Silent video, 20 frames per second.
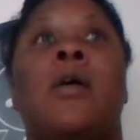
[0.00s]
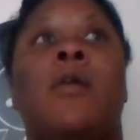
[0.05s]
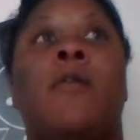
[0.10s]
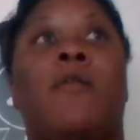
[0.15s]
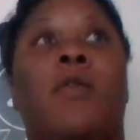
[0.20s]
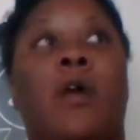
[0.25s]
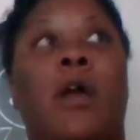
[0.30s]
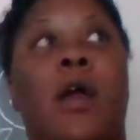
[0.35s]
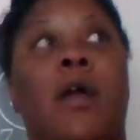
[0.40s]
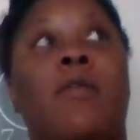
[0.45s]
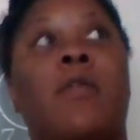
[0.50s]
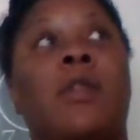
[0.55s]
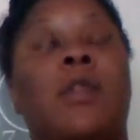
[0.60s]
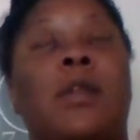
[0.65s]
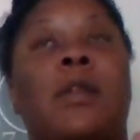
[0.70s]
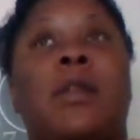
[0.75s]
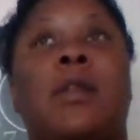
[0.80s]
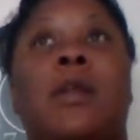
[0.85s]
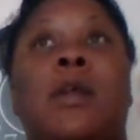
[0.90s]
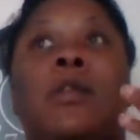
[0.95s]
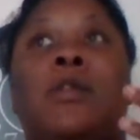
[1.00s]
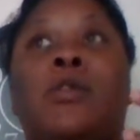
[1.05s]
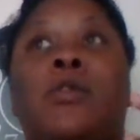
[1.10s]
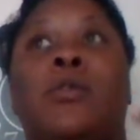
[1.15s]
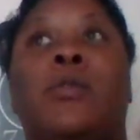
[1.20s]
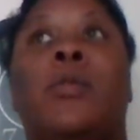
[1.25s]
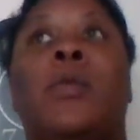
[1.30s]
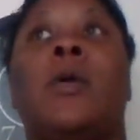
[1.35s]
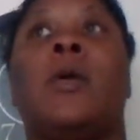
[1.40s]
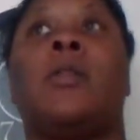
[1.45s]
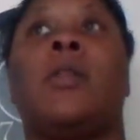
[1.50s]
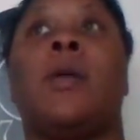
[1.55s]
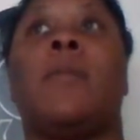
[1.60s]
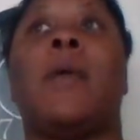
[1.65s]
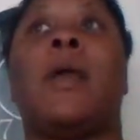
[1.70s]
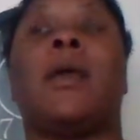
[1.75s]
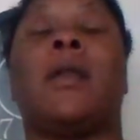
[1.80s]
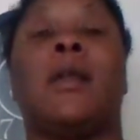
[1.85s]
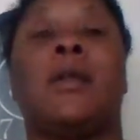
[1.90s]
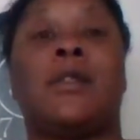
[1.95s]
For everything that they do, they
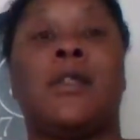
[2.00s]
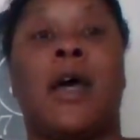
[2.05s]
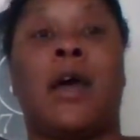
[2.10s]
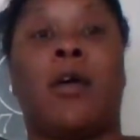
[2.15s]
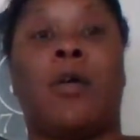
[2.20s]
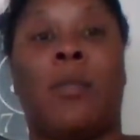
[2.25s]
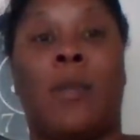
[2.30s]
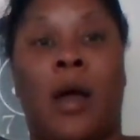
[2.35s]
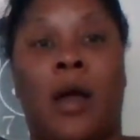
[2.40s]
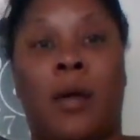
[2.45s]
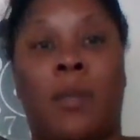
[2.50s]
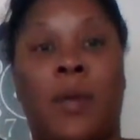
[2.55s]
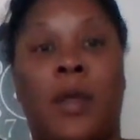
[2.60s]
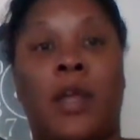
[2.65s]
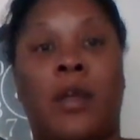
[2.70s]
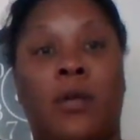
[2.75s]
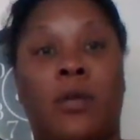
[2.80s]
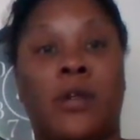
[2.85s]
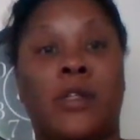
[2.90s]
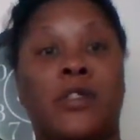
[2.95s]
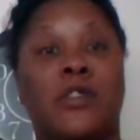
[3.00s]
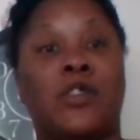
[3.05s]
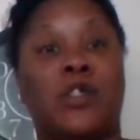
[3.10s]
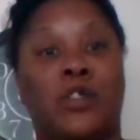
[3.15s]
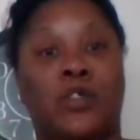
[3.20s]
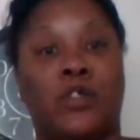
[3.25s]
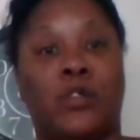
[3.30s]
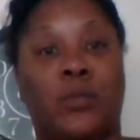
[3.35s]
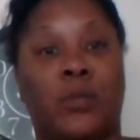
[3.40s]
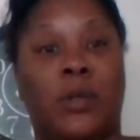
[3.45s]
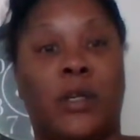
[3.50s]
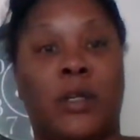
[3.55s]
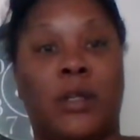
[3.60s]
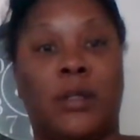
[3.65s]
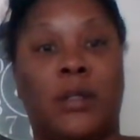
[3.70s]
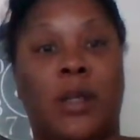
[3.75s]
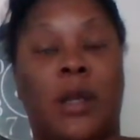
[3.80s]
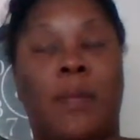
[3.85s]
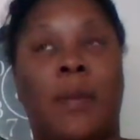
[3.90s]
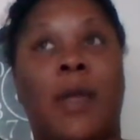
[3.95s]
make an attack on my appearance to do it.
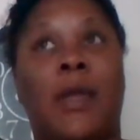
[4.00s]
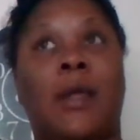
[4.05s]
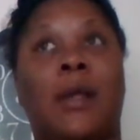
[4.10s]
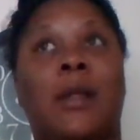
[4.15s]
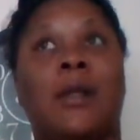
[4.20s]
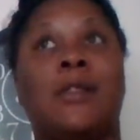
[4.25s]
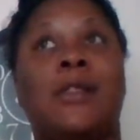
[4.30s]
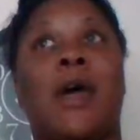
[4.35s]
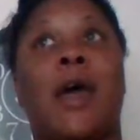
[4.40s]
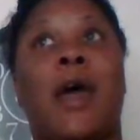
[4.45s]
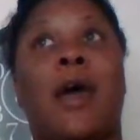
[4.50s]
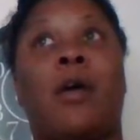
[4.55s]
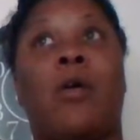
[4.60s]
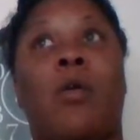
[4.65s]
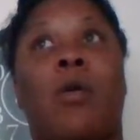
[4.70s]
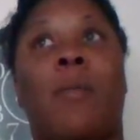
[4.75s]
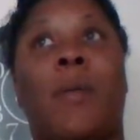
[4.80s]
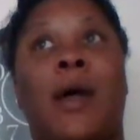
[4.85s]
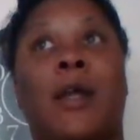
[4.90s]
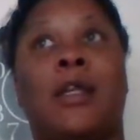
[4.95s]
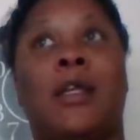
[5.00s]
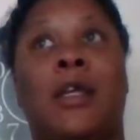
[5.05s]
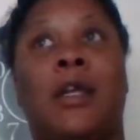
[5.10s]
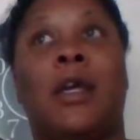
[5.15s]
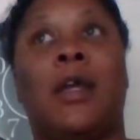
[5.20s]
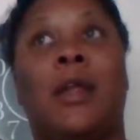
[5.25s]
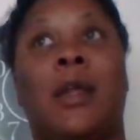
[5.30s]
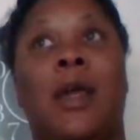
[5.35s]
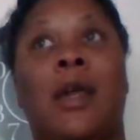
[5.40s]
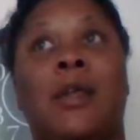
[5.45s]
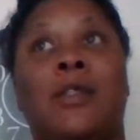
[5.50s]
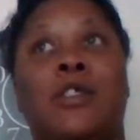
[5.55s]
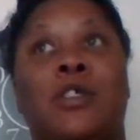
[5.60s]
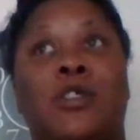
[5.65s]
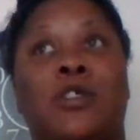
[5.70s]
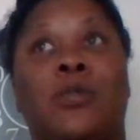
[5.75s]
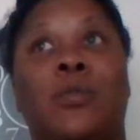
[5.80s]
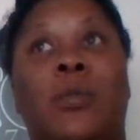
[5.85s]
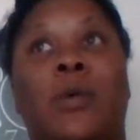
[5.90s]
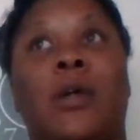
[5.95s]
They make an attack on my DNA to
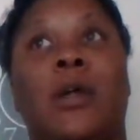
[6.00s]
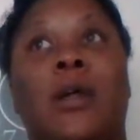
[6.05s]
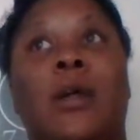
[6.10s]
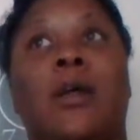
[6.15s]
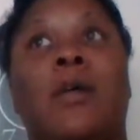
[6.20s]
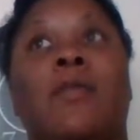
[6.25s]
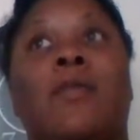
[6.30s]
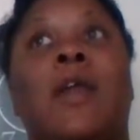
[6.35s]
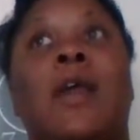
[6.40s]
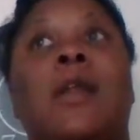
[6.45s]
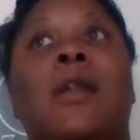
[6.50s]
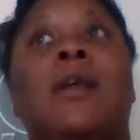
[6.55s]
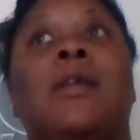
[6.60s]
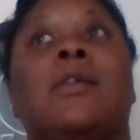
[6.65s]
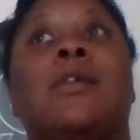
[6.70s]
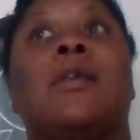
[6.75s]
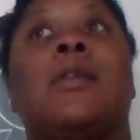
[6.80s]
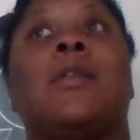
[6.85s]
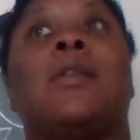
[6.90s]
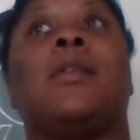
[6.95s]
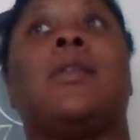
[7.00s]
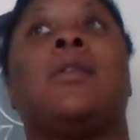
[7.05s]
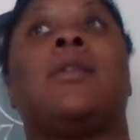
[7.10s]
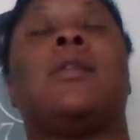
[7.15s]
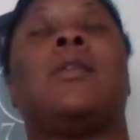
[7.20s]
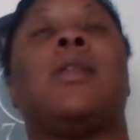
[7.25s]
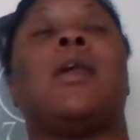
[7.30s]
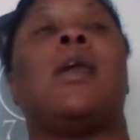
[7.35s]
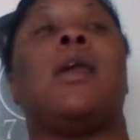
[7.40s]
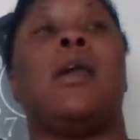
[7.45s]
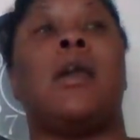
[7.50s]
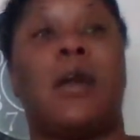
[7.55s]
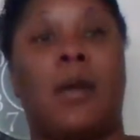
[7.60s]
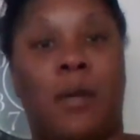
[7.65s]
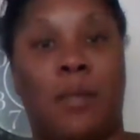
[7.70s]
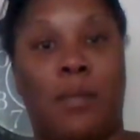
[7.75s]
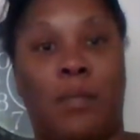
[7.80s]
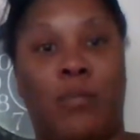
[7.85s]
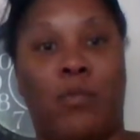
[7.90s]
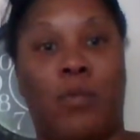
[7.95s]
do it. If they need to think
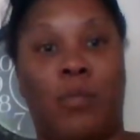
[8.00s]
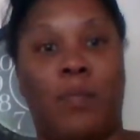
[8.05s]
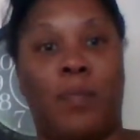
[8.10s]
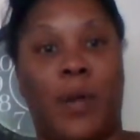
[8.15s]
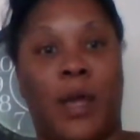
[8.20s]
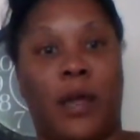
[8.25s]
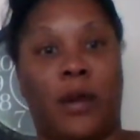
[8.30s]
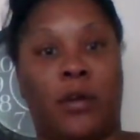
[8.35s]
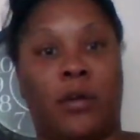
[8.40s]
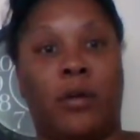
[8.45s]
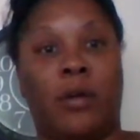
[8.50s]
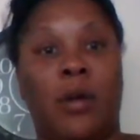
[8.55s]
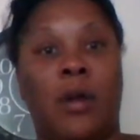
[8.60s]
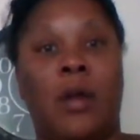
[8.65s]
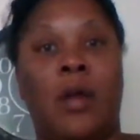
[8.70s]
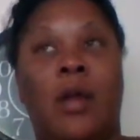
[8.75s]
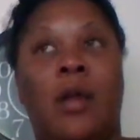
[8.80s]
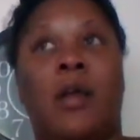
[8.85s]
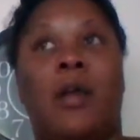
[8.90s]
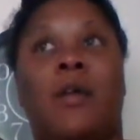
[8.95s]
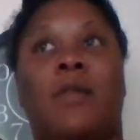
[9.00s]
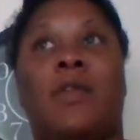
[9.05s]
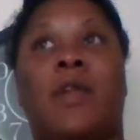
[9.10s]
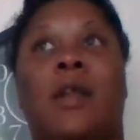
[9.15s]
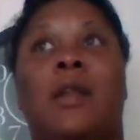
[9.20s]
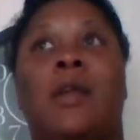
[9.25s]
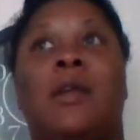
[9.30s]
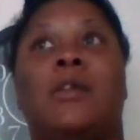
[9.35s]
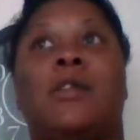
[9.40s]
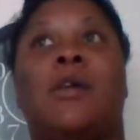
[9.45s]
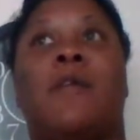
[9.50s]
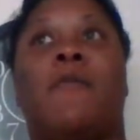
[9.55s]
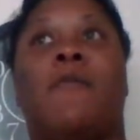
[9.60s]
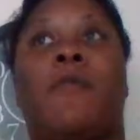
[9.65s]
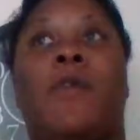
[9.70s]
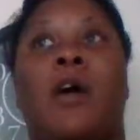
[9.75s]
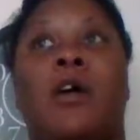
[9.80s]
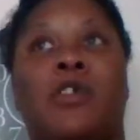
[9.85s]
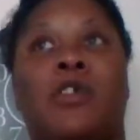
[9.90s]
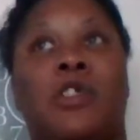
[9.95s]
better, if they need to
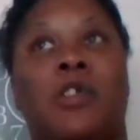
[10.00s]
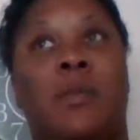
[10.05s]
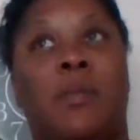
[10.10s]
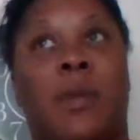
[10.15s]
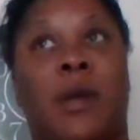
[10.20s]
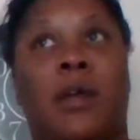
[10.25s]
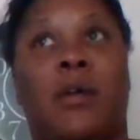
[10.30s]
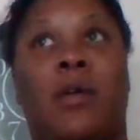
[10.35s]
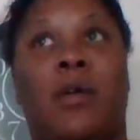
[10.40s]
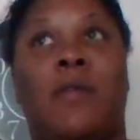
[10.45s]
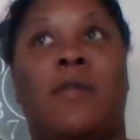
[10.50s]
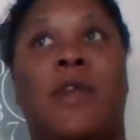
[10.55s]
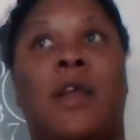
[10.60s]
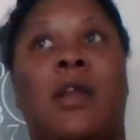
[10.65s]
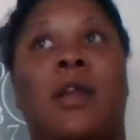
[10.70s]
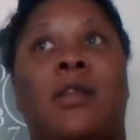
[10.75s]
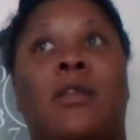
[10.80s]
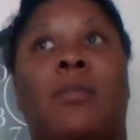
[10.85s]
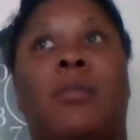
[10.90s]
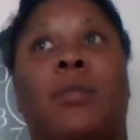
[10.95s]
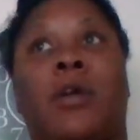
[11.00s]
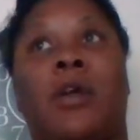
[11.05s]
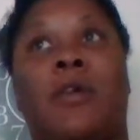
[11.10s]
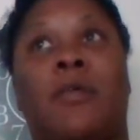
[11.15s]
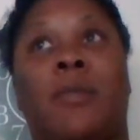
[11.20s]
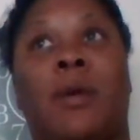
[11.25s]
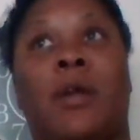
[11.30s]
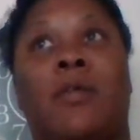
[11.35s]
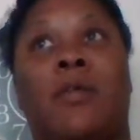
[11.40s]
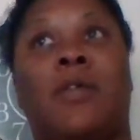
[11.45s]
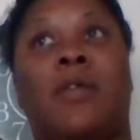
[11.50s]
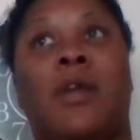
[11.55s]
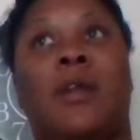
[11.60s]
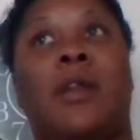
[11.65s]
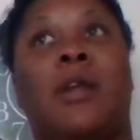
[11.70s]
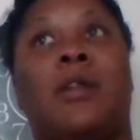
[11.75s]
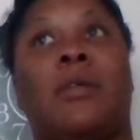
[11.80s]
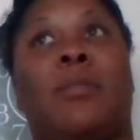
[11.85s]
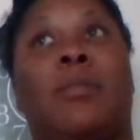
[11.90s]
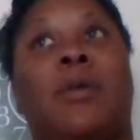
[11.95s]
function better, if they need to breathe better, if they
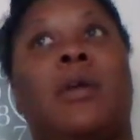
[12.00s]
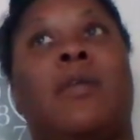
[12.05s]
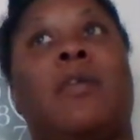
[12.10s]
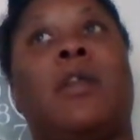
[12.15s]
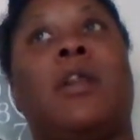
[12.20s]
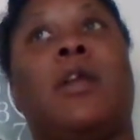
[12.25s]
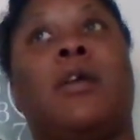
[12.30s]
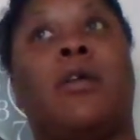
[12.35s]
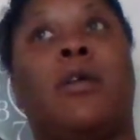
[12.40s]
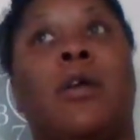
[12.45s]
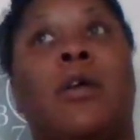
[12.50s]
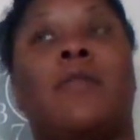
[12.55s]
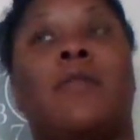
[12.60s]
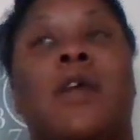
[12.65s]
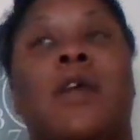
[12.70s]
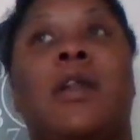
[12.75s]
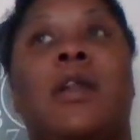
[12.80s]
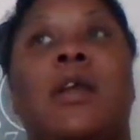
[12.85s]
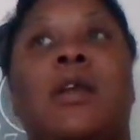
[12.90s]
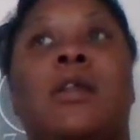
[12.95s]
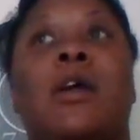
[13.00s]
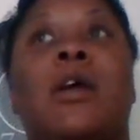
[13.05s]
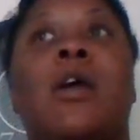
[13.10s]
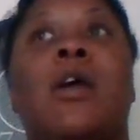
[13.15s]
need to breathe clearer, if they need to.